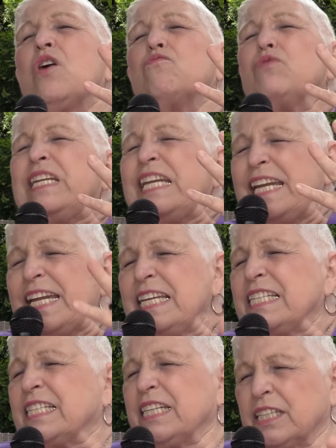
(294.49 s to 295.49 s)

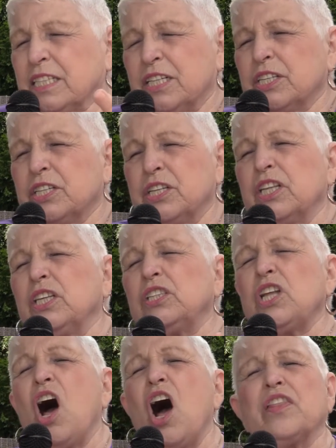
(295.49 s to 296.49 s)
release it to the
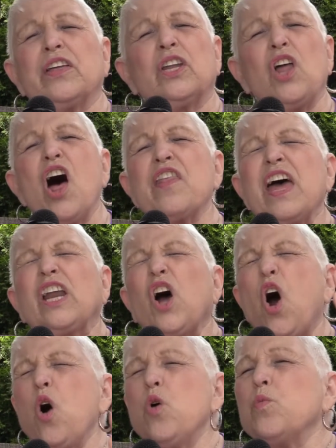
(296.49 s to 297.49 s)
law that
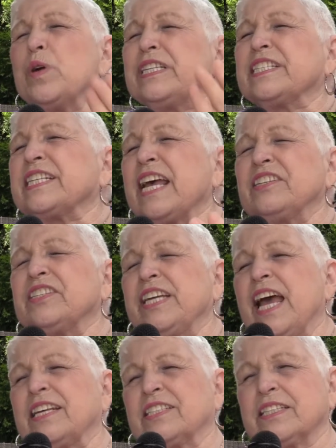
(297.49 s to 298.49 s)
always says
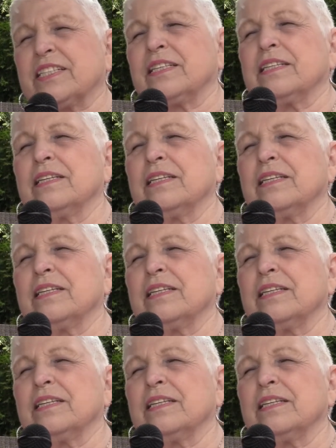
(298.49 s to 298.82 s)
yes.